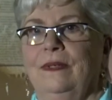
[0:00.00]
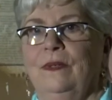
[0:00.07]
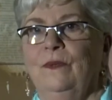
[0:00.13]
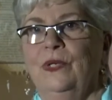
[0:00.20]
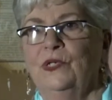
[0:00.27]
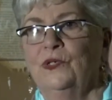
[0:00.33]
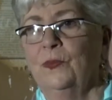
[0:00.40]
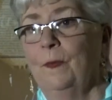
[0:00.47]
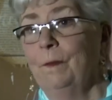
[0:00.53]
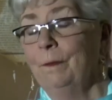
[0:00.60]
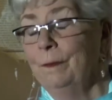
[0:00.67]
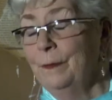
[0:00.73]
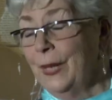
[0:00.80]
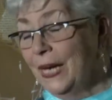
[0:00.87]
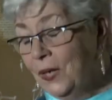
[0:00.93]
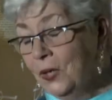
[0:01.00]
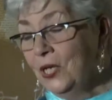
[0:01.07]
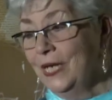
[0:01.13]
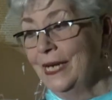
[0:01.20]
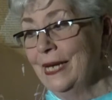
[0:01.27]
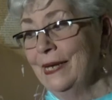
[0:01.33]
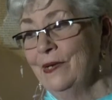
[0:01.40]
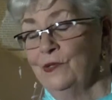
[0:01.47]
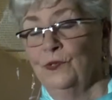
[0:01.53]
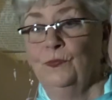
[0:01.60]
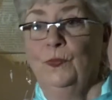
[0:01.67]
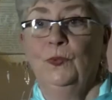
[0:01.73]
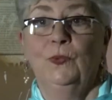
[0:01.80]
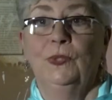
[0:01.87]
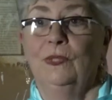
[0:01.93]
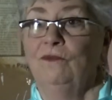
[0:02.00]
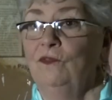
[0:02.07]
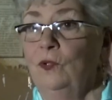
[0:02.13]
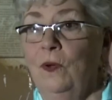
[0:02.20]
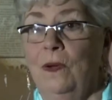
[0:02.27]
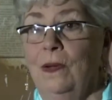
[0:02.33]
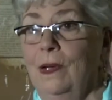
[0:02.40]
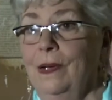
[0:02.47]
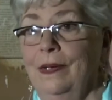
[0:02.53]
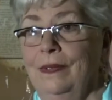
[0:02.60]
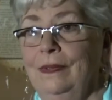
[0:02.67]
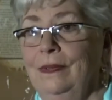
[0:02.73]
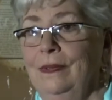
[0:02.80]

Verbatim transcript: which barely has rule of law